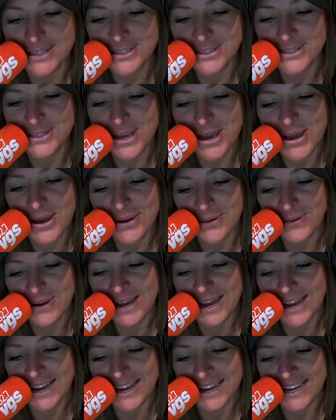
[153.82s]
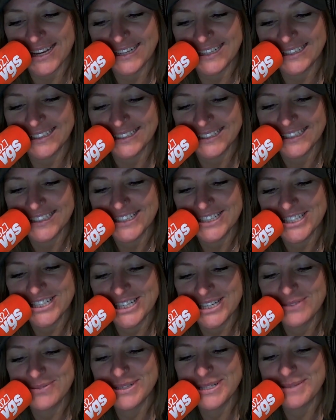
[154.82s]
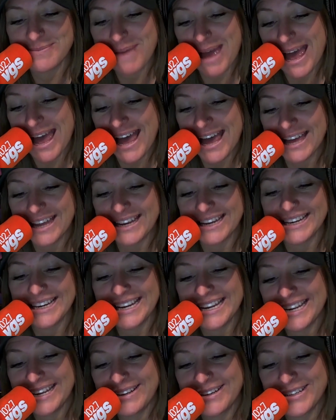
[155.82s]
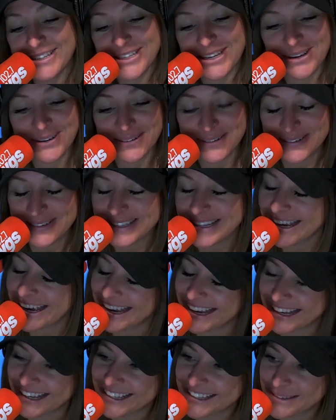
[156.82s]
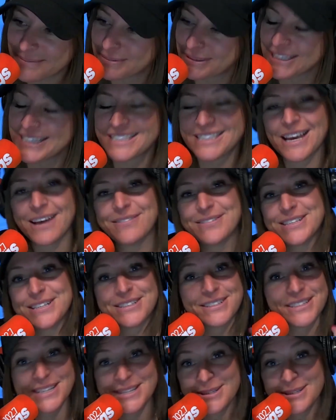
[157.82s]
So she was mad, and he showed the police officers,